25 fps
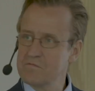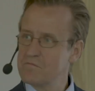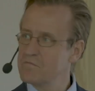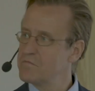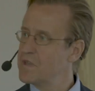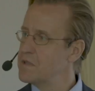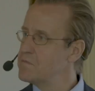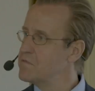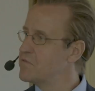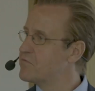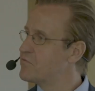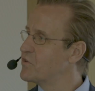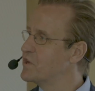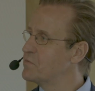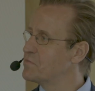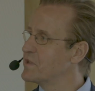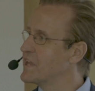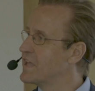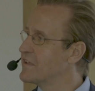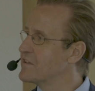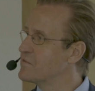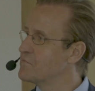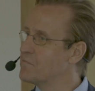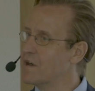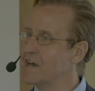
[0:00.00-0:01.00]
maybe Friedman
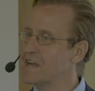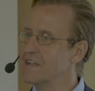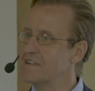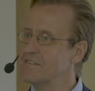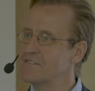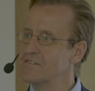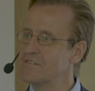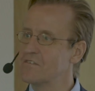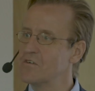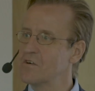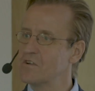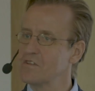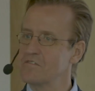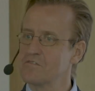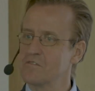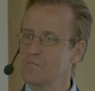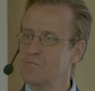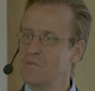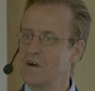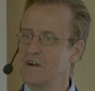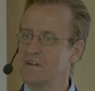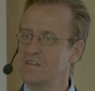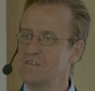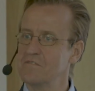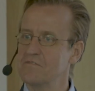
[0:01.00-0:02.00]
had in mind, according to
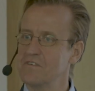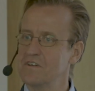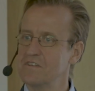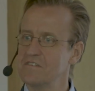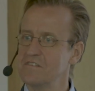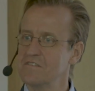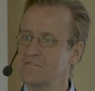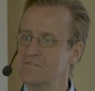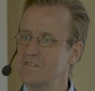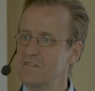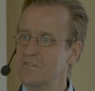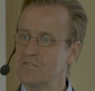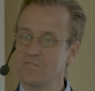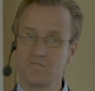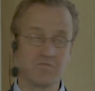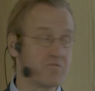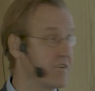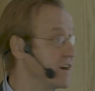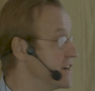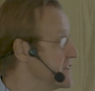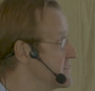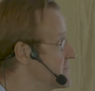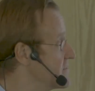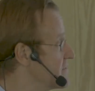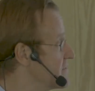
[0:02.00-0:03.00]
Marty, if I understand this right.